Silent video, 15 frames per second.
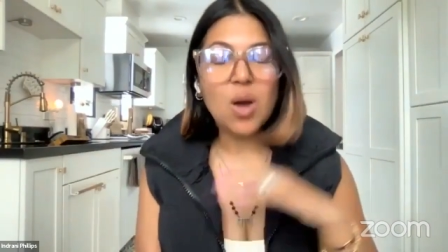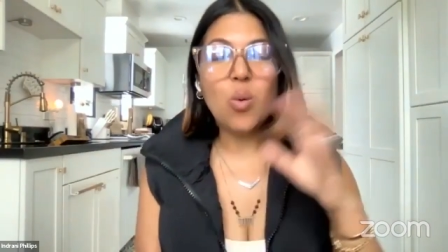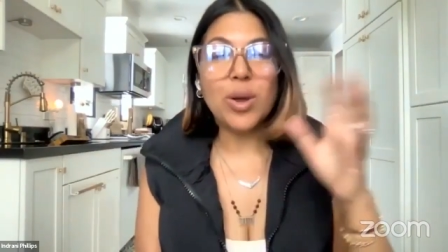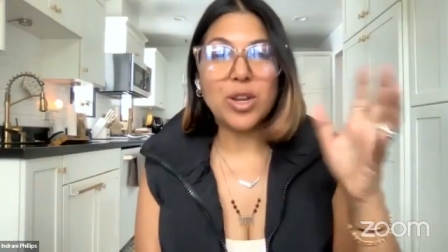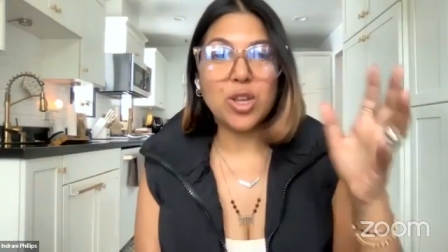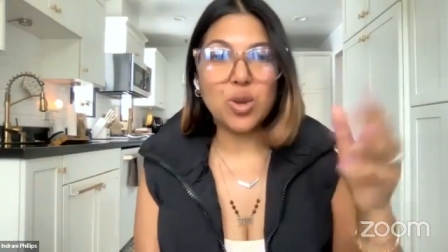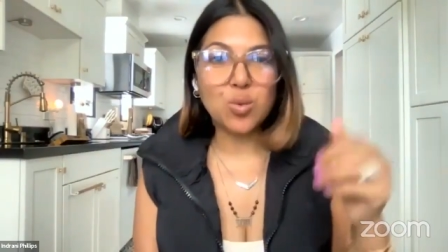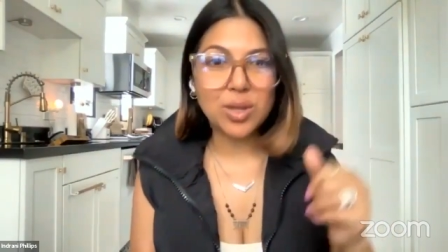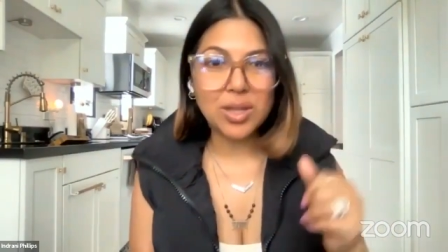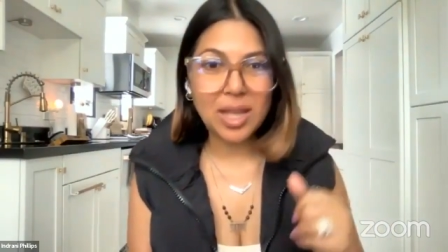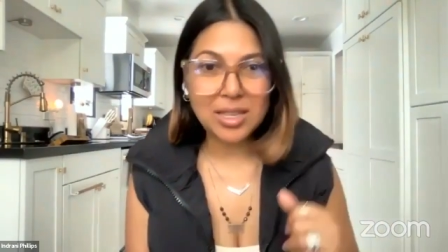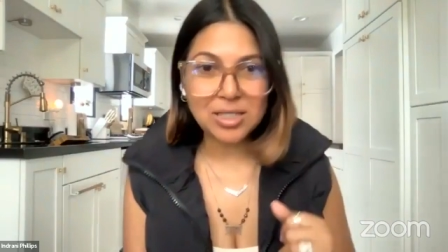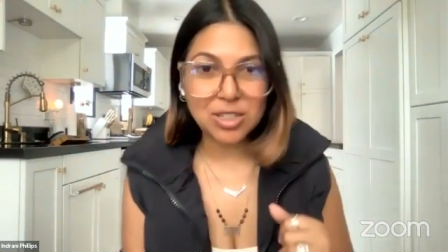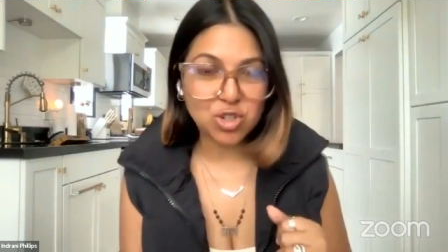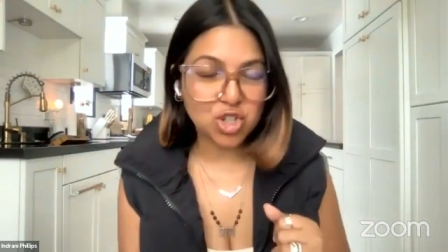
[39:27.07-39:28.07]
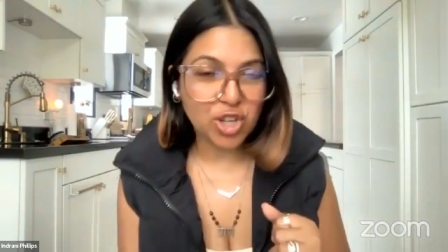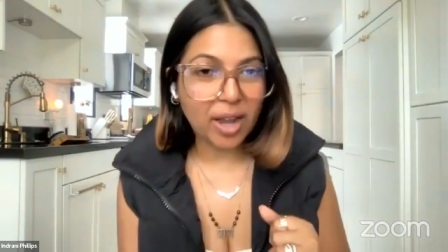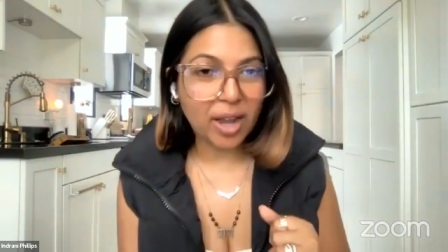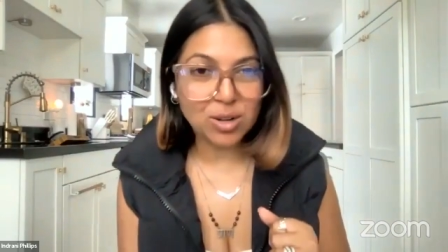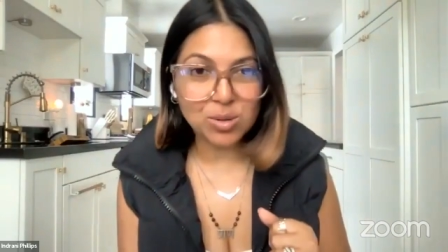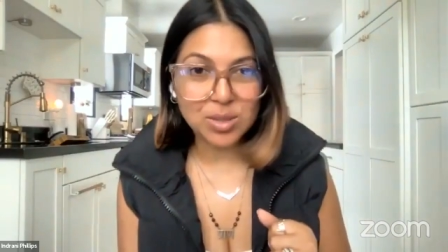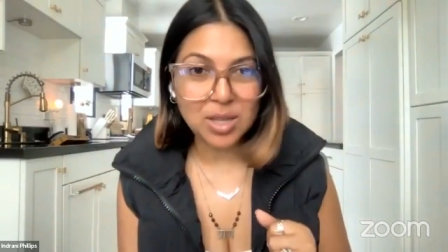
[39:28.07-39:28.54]
When you realize there's
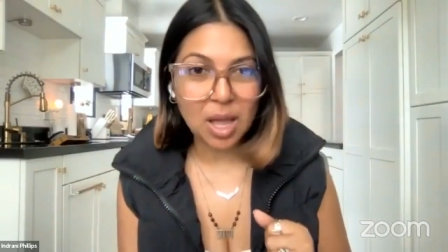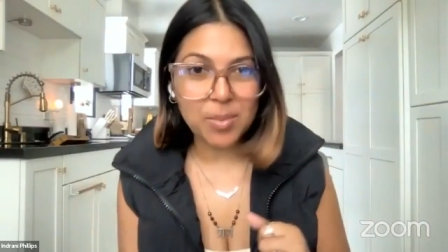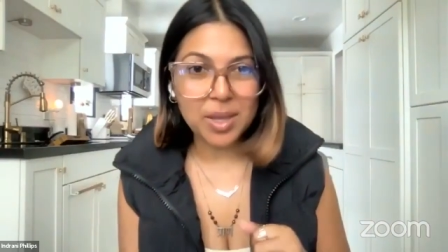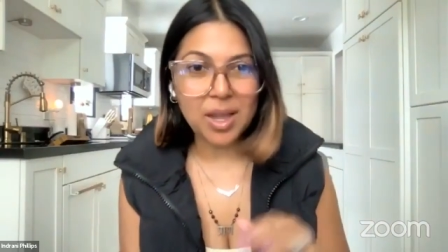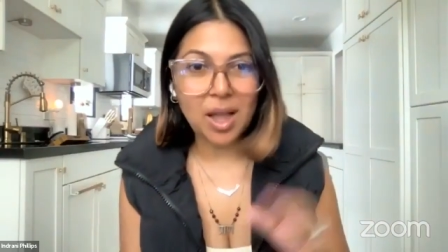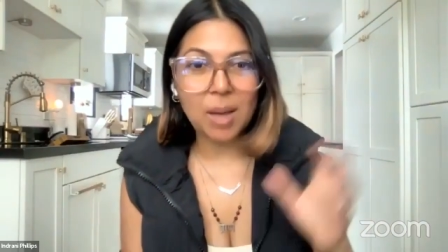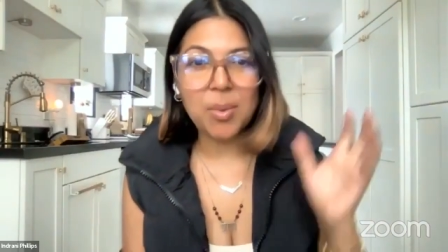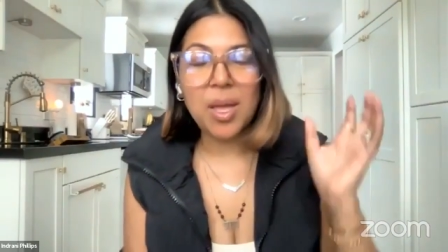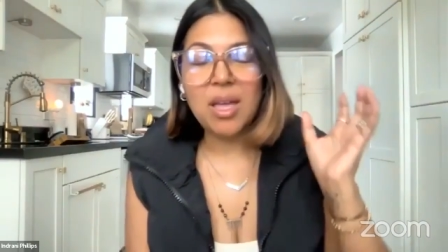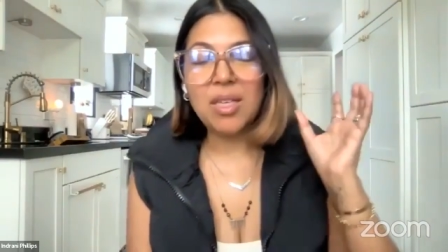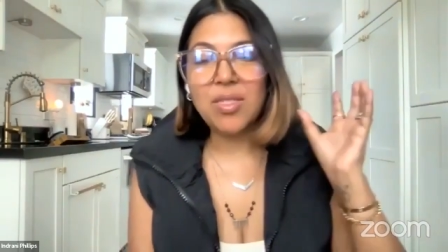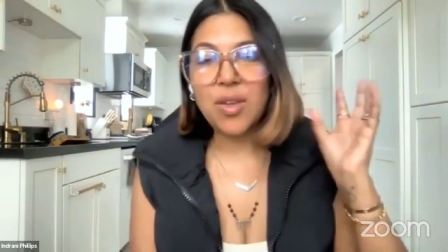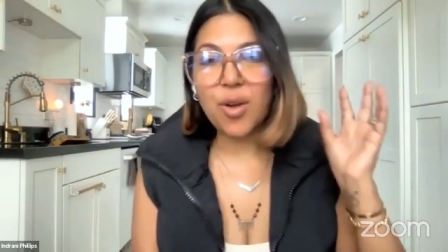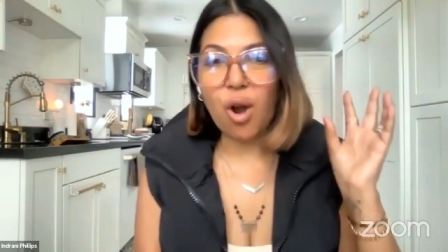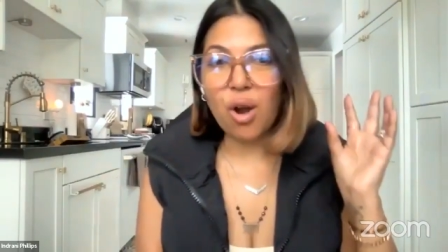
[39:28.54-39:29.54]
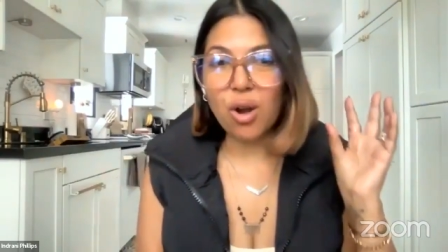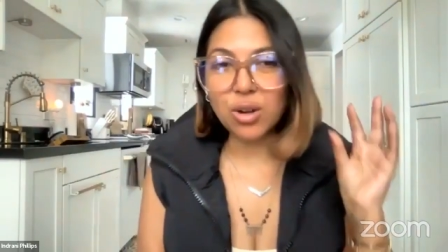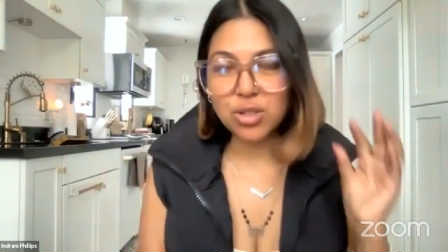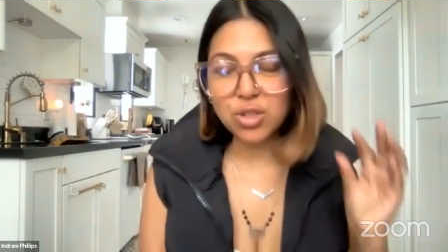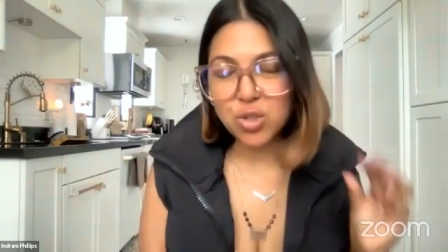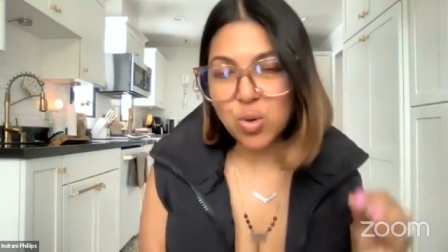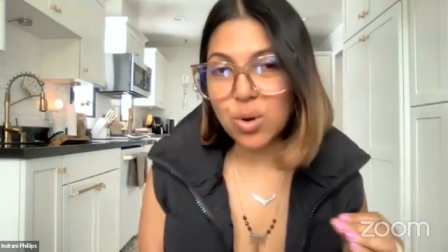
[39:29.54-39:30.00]
shadows coming up, there
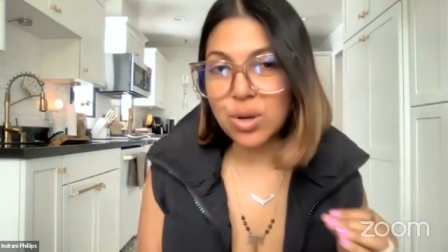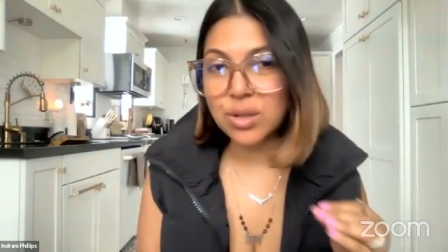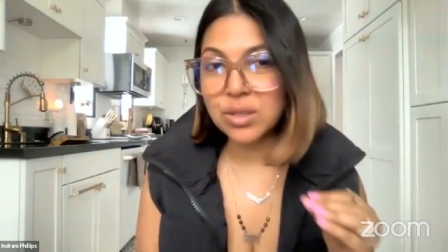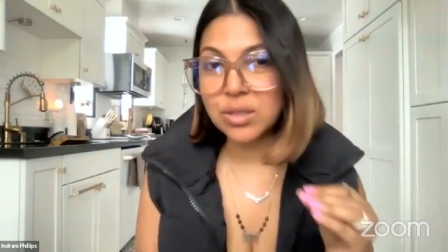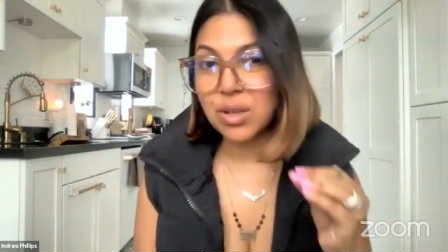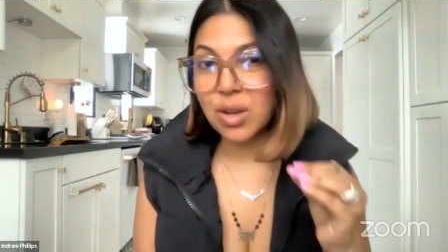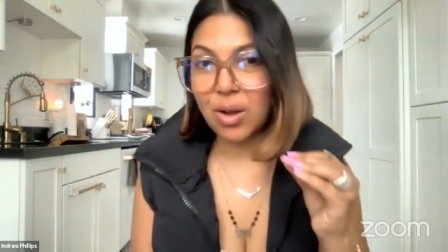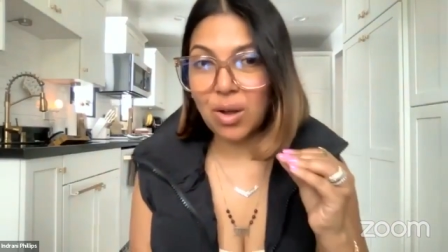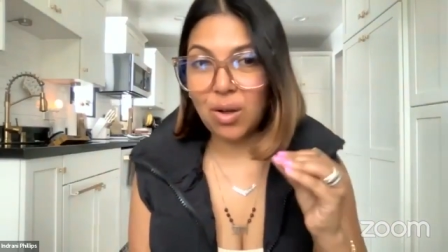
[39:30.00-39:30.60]
are tools